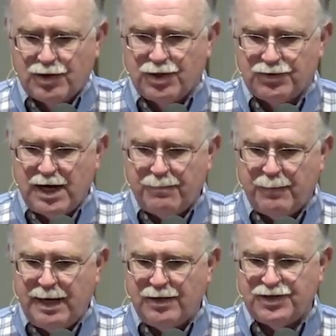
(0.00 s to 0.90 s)
was on
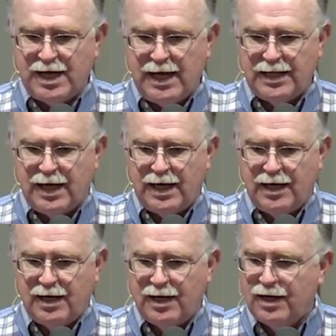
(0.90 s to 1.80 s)
top of Mount
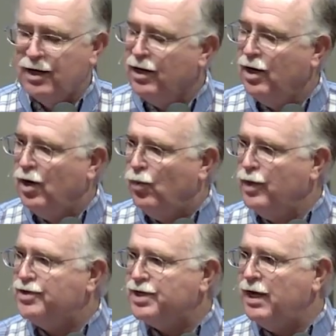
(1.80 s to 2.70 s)
Sinai,
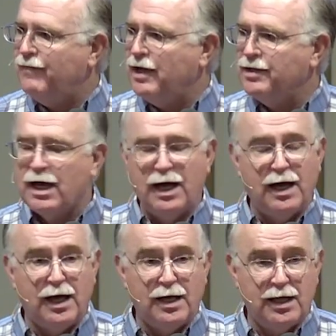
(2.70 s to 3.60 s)
receiving
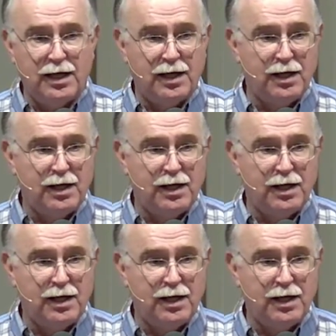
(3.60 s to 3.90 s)
the